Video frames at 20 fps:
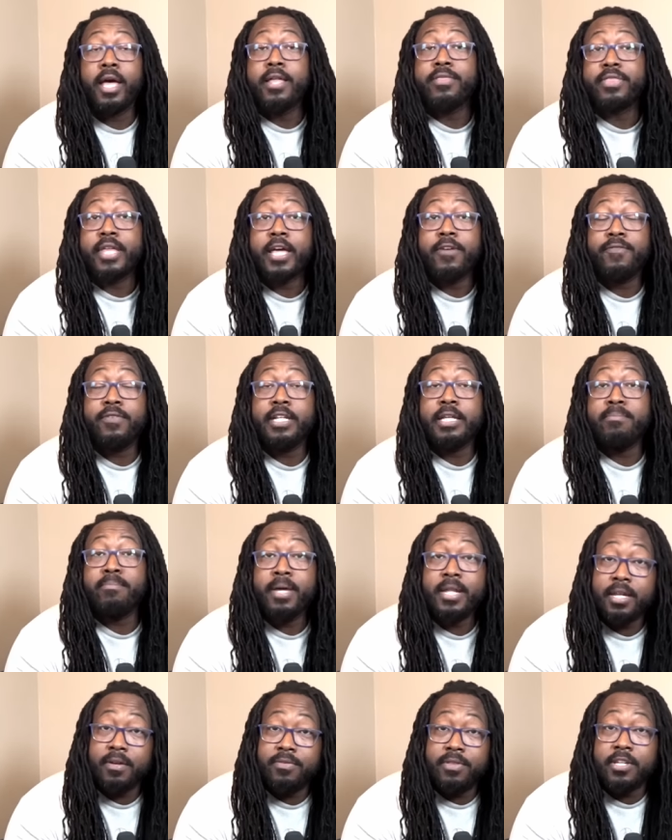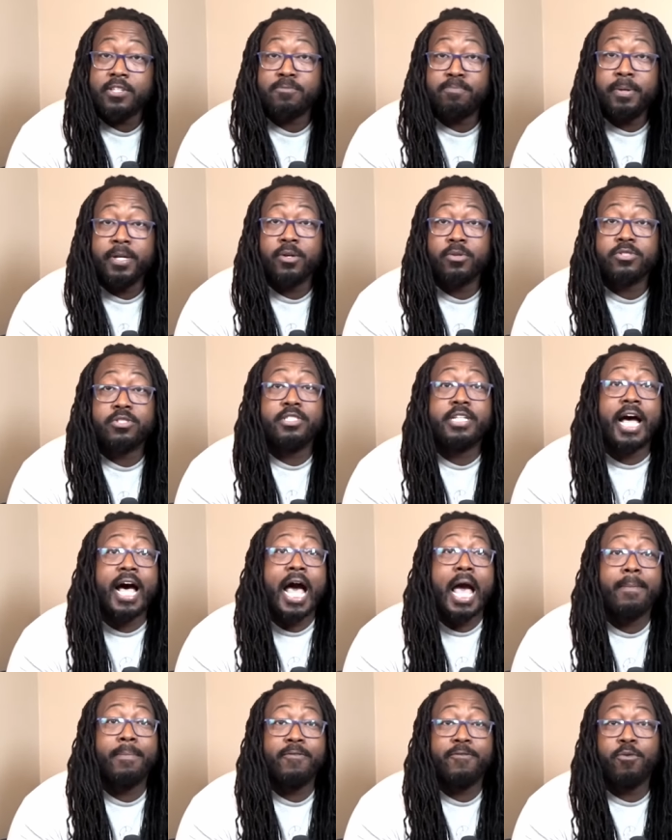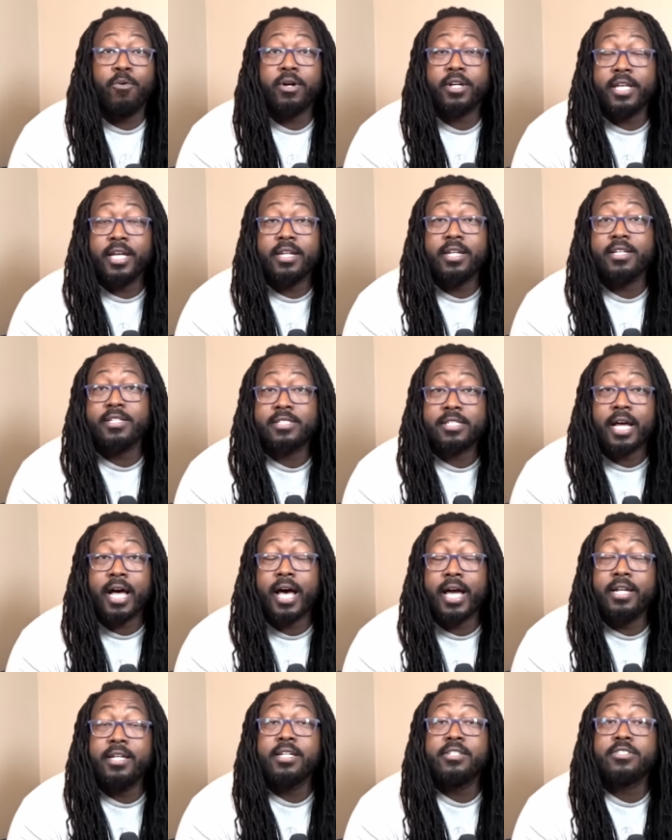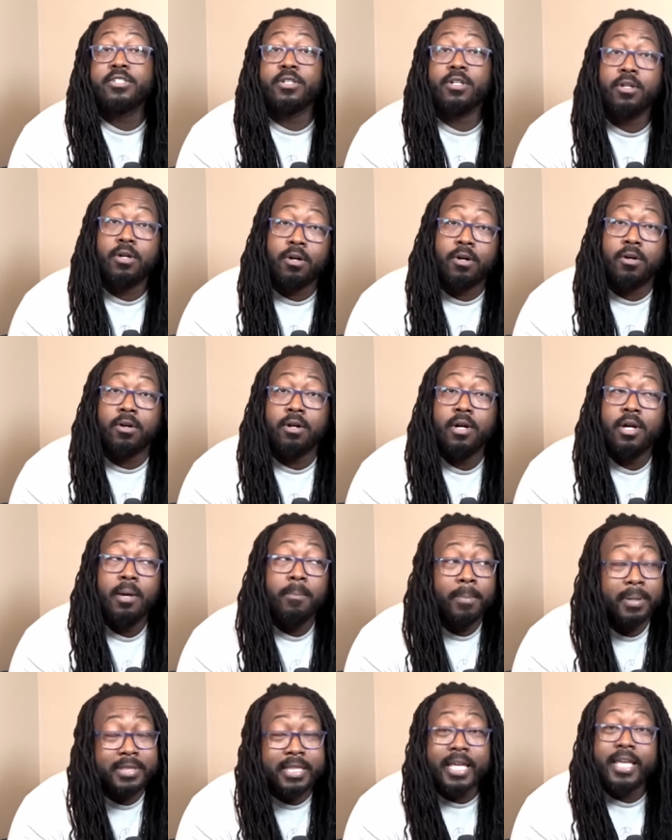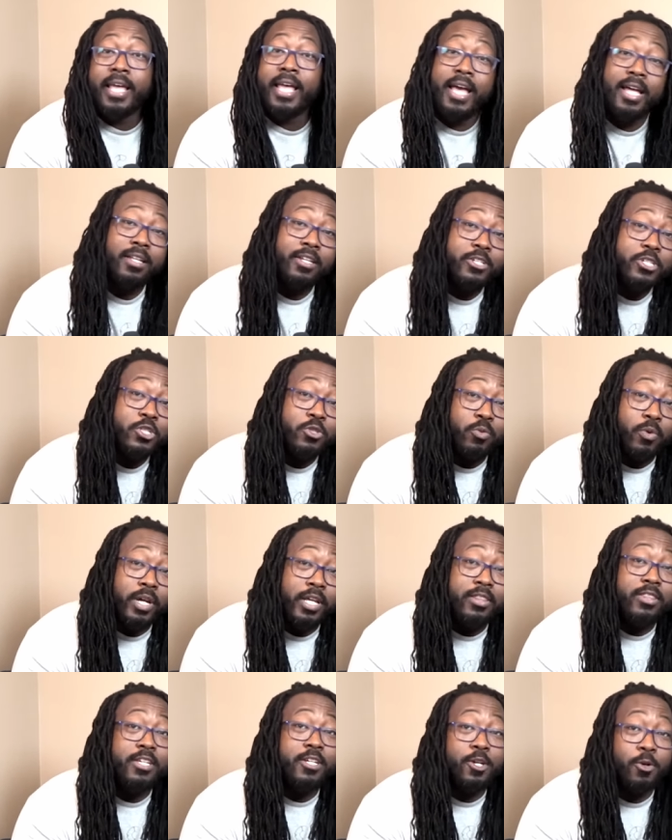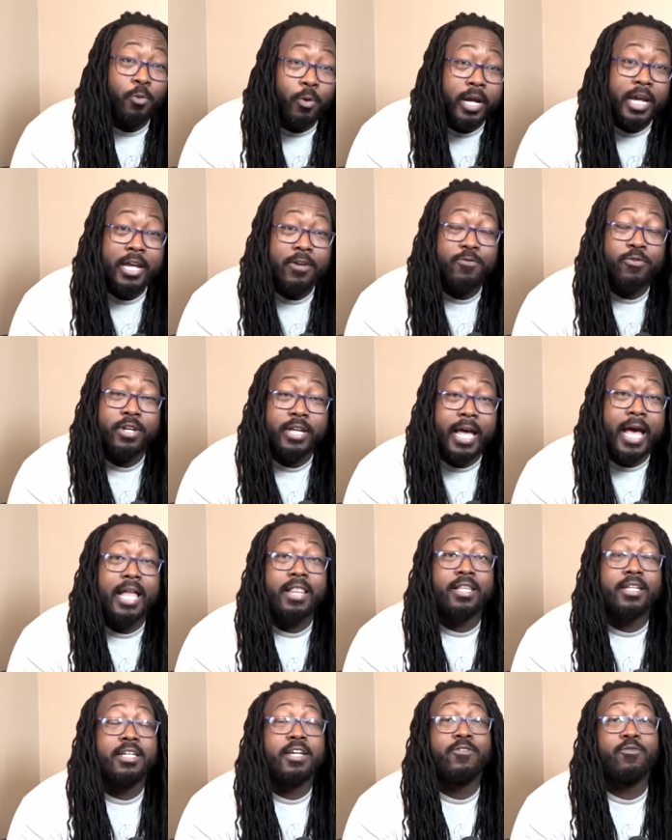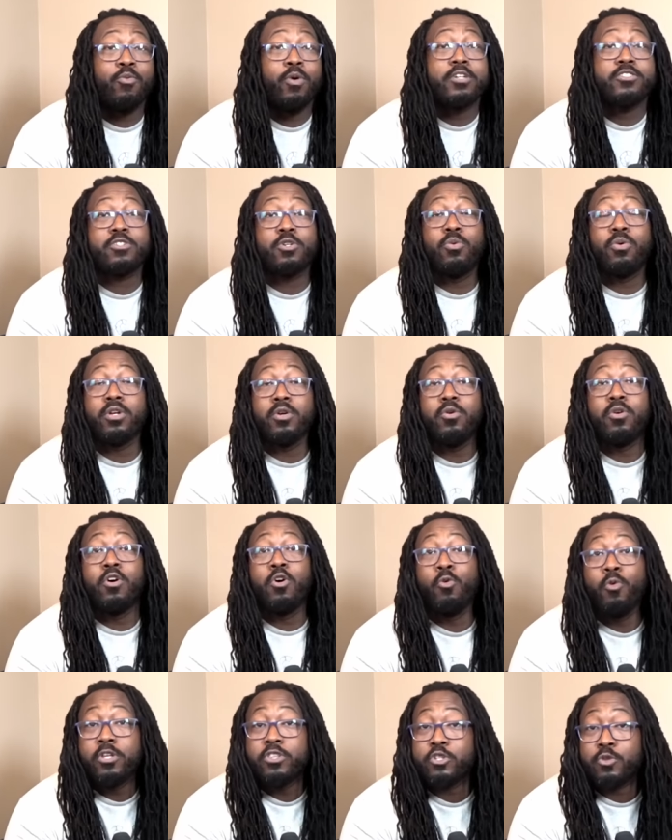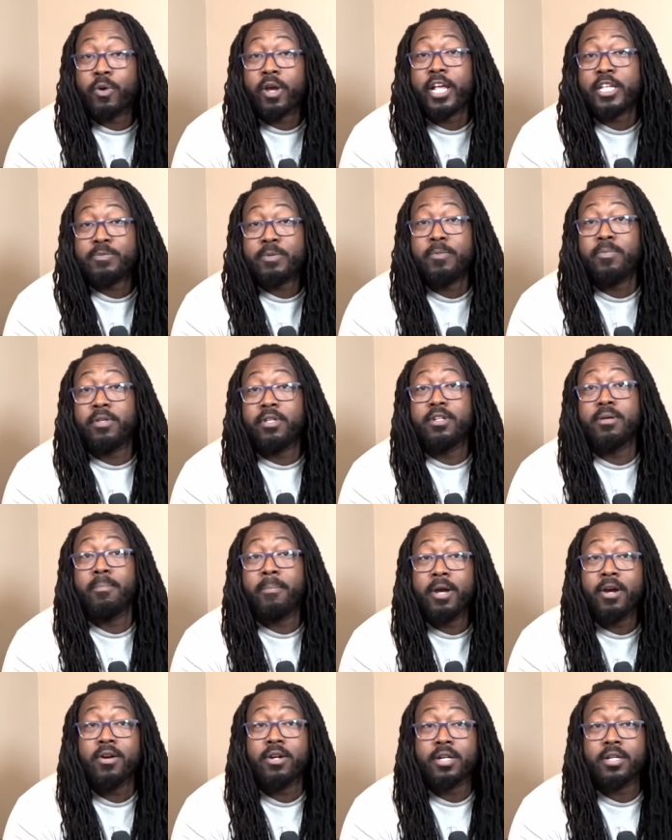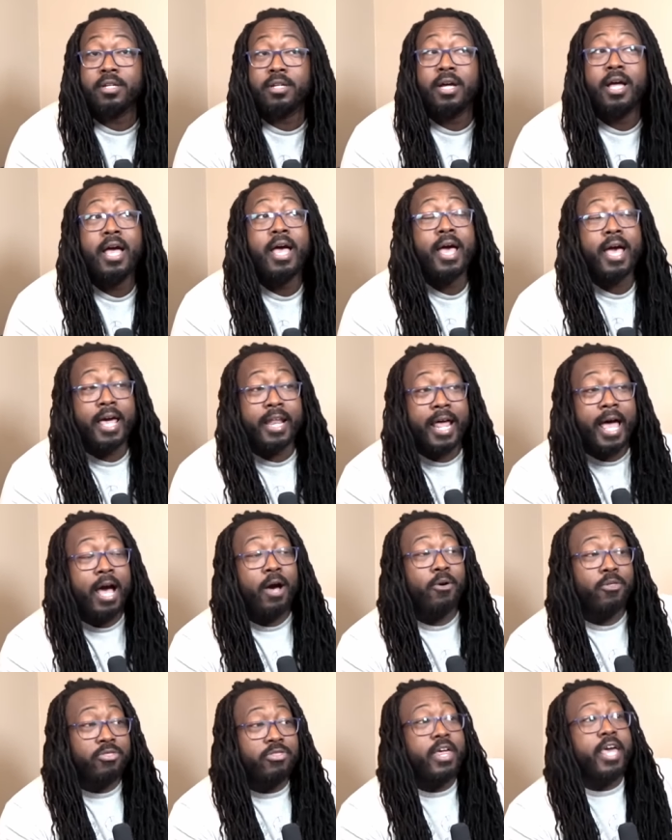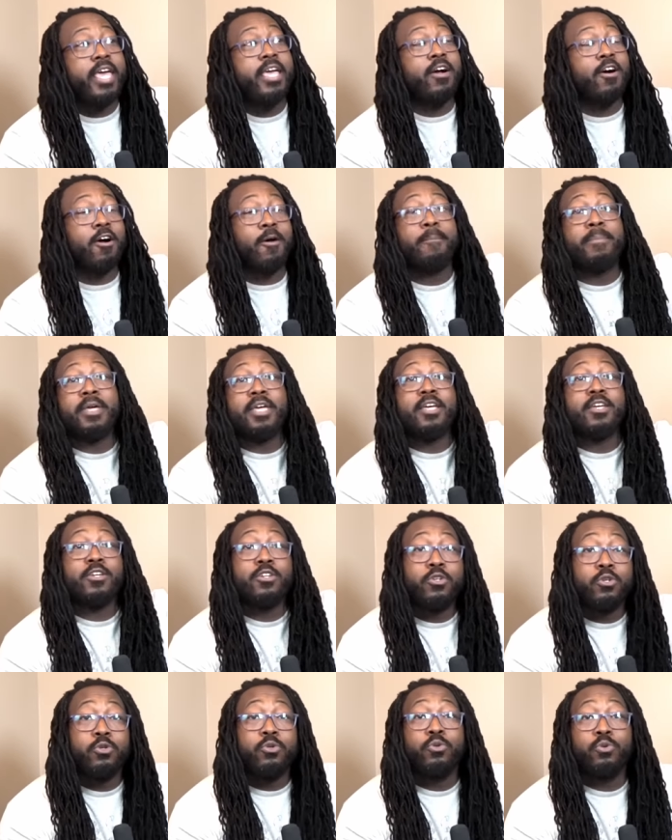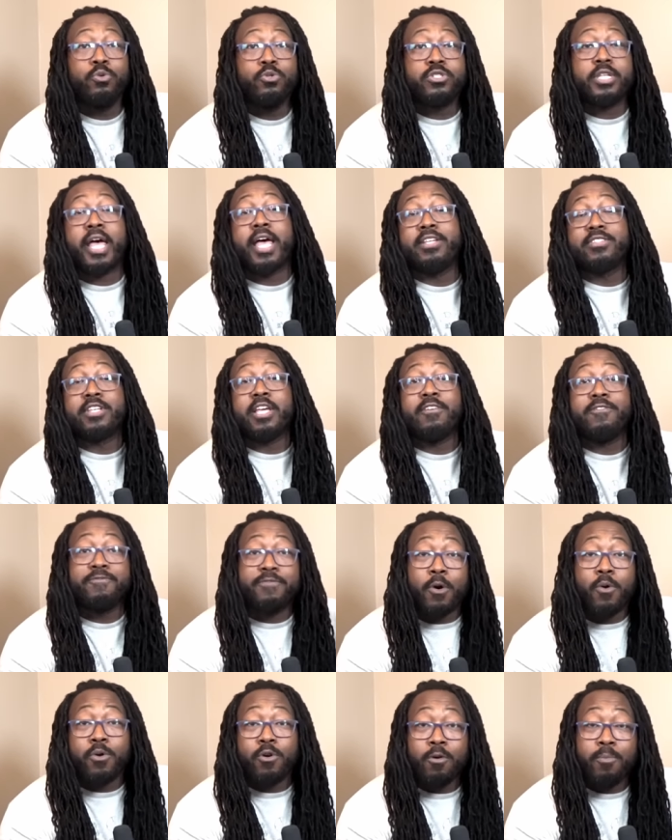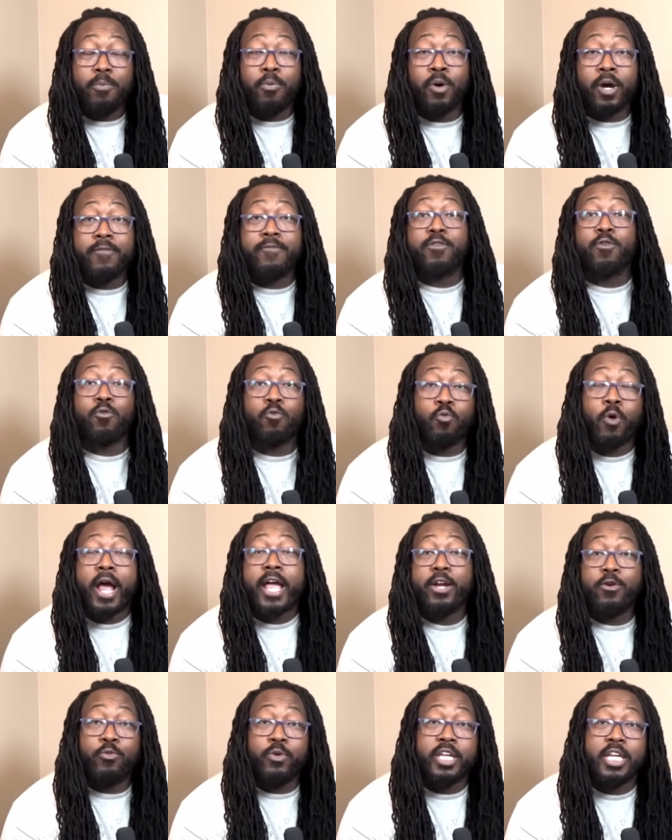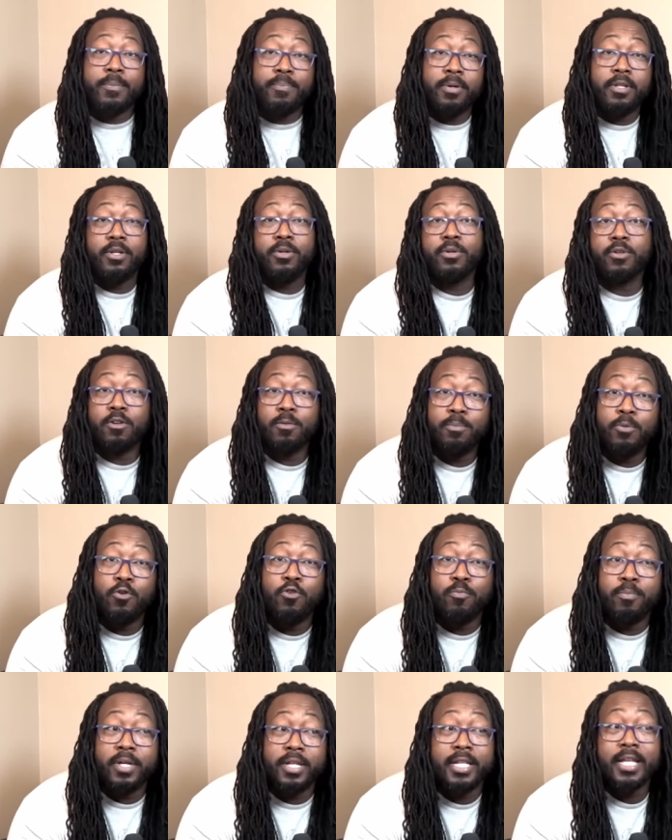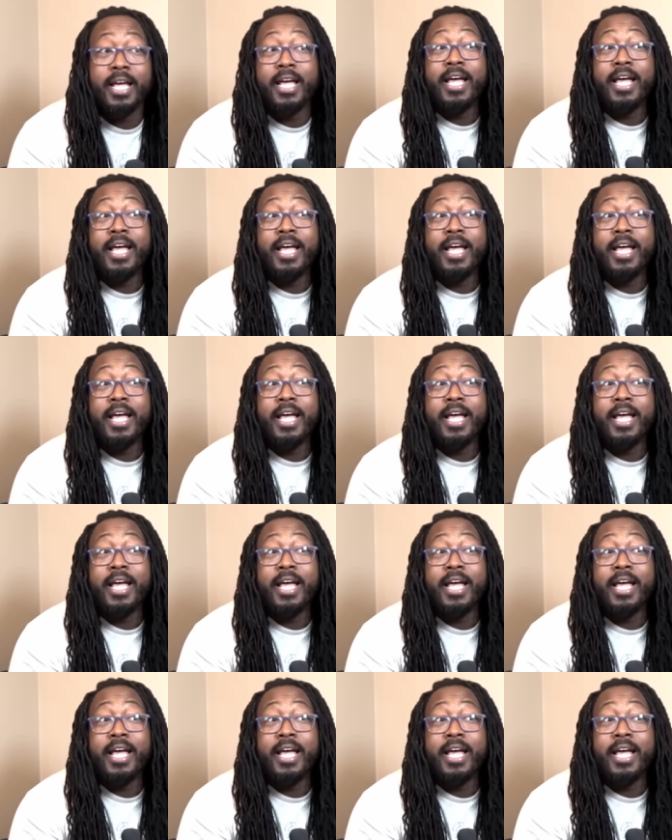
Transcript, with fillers: And thankfully, many of these bills die before getting signed into law. But they illustrate the grave reality of what's going on with trans people in America and how they are being used as a focal point for right wing political movement